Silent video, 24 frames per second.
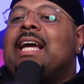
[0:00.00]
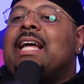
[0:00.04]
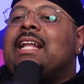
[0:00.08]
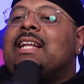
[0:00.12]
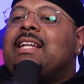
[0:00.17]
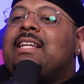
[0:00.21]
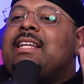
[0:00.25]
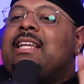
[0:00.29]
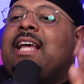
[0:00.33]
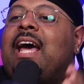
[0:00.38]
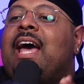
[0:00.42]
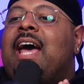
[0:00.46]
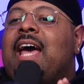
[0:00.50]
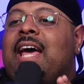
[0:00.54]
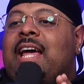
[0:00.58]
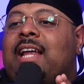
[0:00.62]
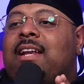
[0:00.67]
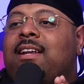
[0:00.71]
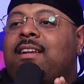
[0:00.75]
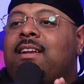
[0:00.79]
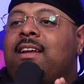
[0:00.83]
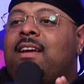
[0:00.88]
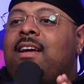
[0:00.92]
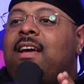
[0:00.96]

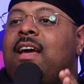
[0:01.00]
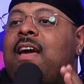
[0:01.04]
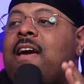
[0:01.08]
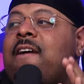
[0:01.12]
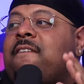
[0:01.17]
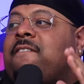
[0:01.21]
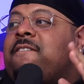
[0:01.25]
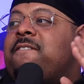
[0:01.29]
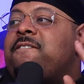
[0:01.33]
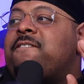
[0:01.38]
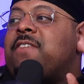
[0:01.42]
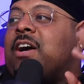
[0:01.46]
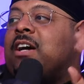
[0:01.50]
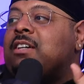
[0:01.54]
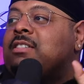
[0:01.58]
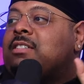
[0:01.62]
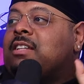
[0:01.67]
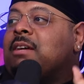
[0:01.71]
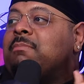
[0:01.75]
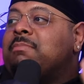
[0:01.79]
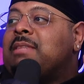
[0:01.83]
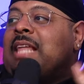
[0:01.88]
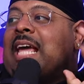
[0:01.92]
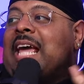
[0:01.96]
Then it fucks
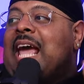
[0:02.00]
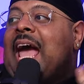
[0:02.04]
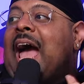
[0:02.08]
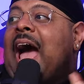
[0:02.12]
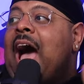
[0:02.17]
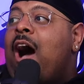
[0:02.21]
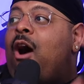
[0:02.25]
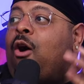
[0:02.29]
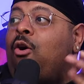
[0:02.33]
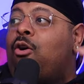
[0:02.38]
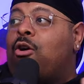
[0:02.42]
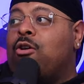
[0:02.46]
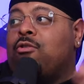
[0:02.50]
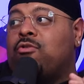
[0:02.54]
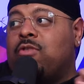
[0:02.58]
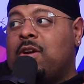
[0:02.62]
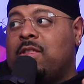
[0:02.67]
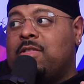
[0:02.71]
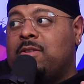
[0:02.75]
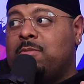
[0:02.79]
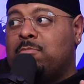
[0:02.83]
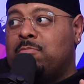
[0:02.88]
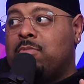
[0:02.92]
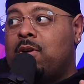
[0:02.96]
up their
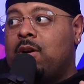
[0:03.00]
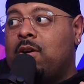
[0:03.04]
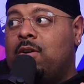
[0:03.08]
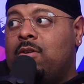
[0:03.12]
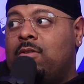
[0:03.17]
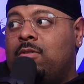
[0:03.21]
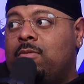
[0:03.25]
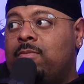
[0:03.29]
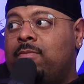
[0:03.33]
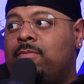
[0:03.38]
algorithm, bro.